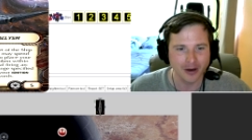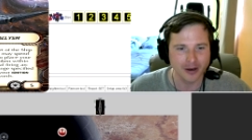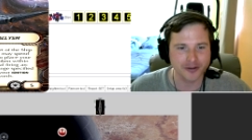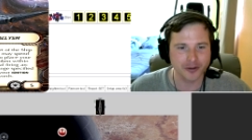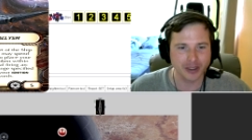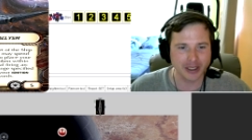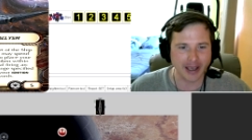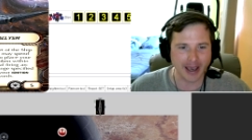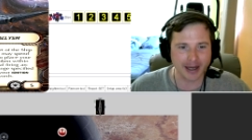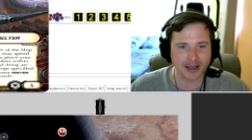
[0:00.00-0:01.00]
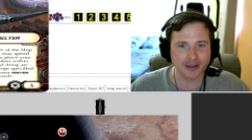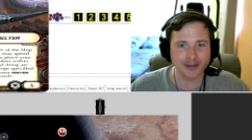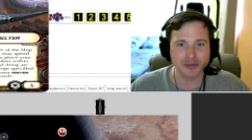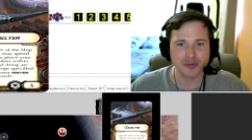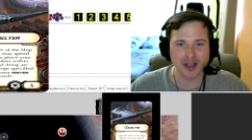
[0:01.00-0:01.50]
So the
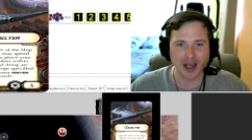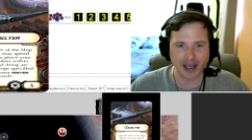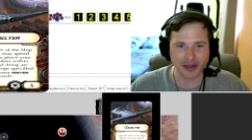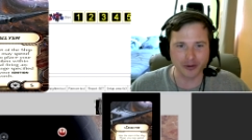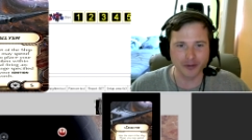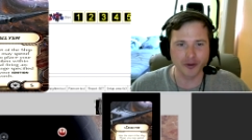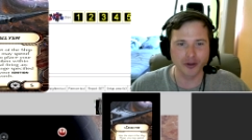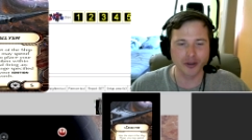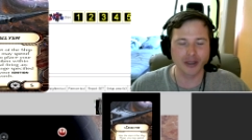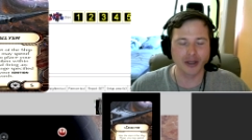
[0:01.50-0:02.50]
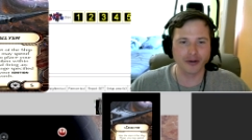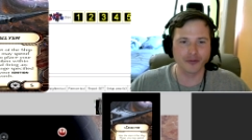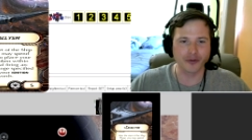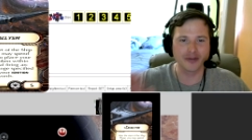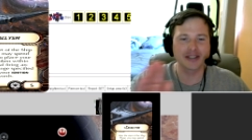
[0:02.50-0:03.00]
Cataclysm title, if you look there in
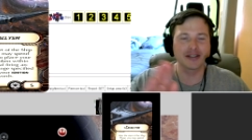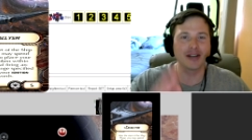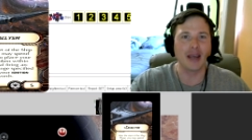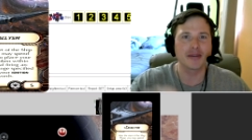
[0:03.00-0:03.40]
front of its name,